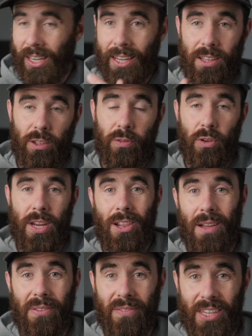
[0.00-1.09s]
I got this Fresnel
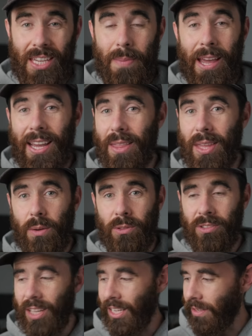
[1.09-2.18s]
off of eBay. I think it
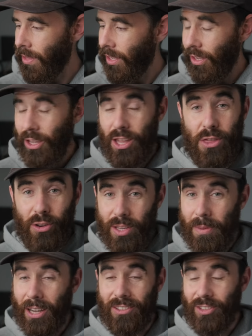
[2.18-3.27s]
was like 30
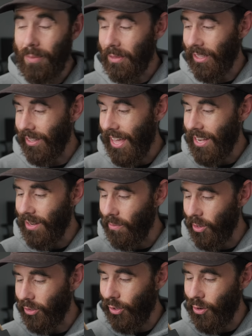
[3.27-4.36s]
bucks or something like that. And it
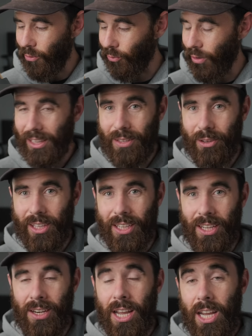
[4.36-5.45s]
works really, really
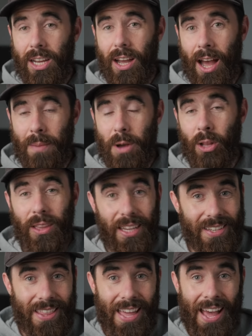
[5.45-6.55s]
good. I'll link
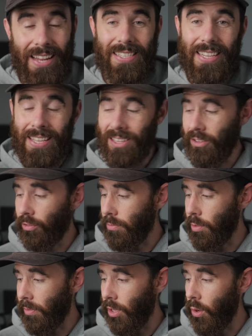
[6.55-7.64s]
to that in the
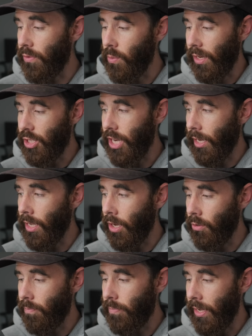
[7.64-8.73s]
description below if you want to check it
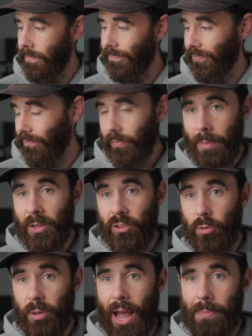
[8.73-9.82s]
out, but I've been
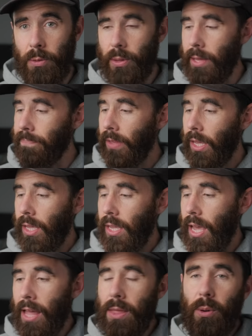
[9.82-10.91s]
super happy with it.
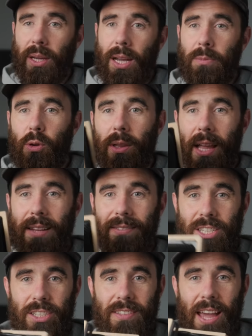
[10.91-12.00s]
And then when it comes to a lens, I
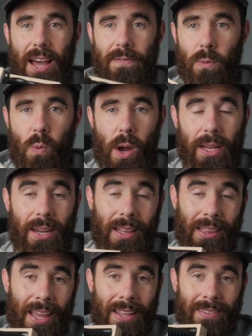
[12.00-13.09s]
just have the one
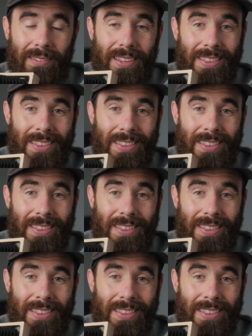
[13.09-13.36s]
lens.